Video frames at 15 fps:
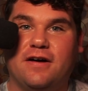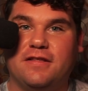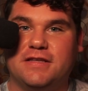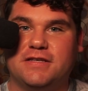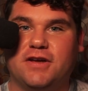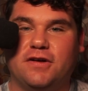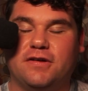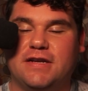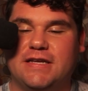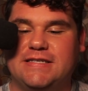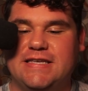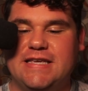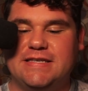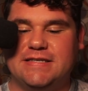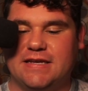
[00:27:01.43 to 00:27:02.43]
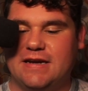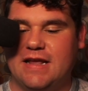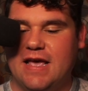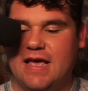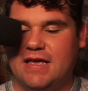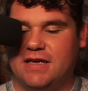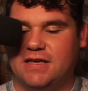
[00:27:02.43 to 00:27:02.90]
this holiday season,
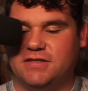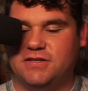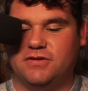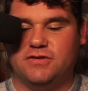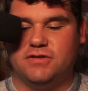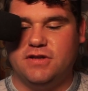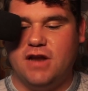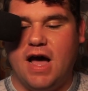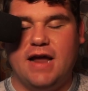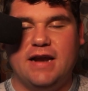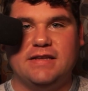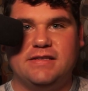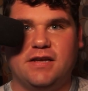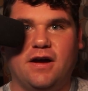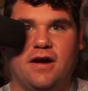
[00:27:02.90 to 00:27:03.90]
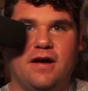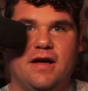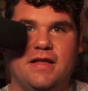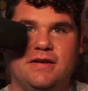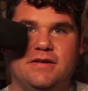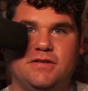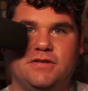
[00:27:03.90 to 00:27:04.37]
because there's not a
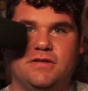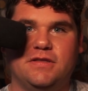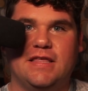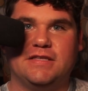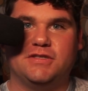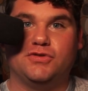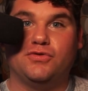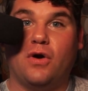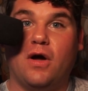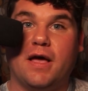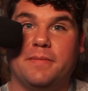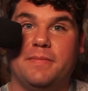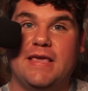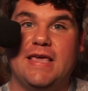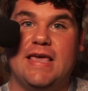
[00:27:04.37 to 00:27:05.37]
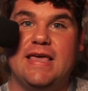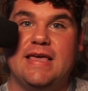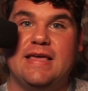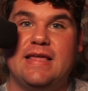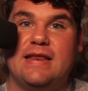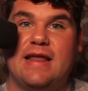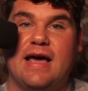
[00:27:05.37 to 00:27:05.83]
ton that's drawing me
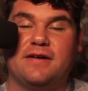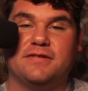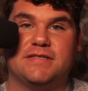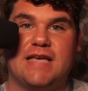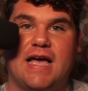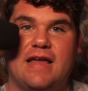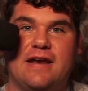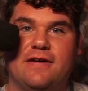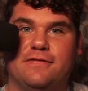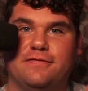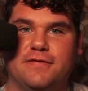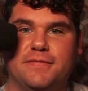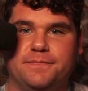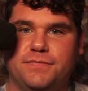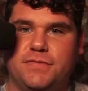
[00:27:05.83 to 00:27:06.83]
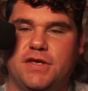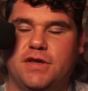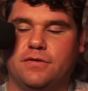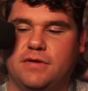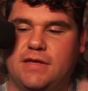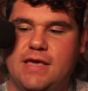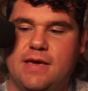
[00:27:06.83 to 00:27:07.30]
in outside of, you
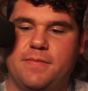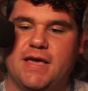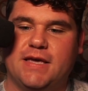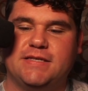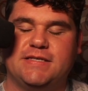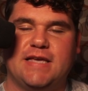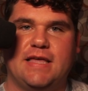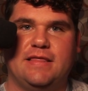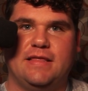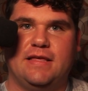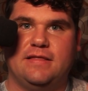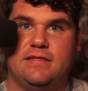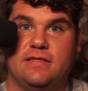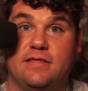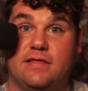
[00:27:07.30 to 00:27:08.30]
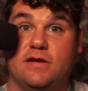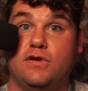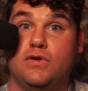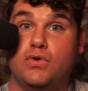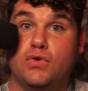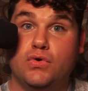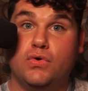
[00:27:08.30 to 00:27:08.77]
know, gimmicks and then the
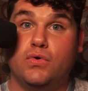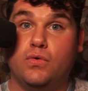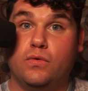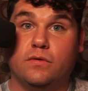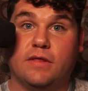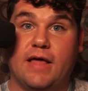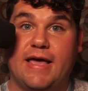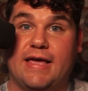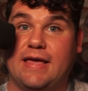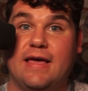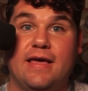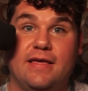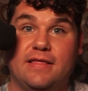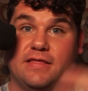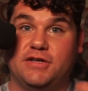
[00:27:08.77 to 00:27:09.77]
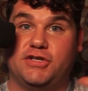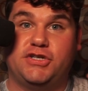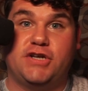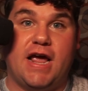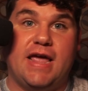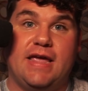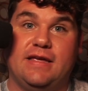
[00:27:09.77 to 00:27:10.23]
new, like, the
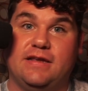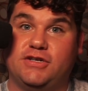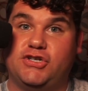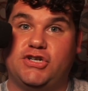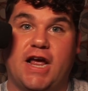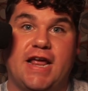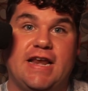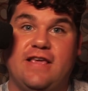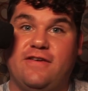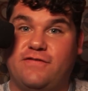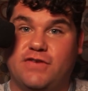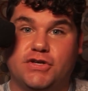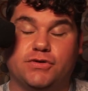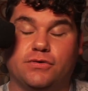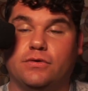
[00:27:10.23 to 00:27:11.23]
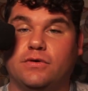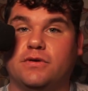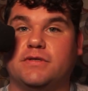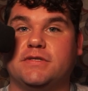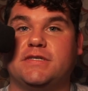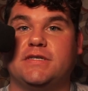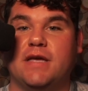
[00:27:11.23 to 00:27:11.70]
shiny
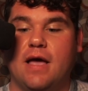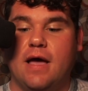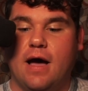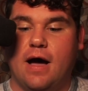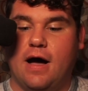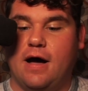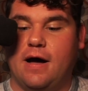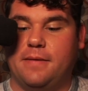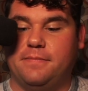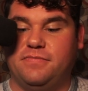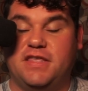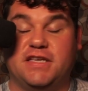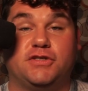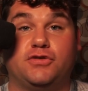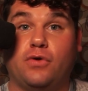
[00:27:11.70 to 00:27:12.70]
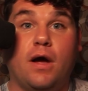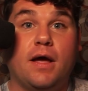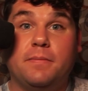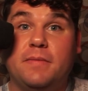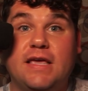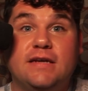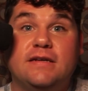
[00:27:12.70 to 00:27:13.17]
visuals that's
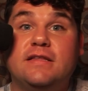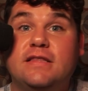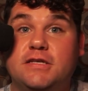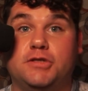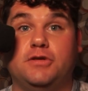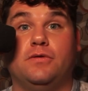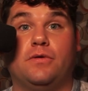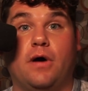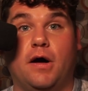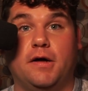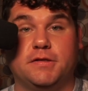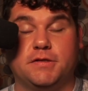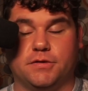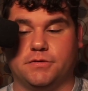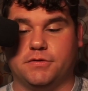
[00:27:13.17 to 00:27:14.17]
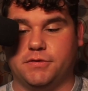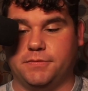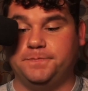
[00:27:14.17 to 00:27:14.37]
drawing me into these new consoles.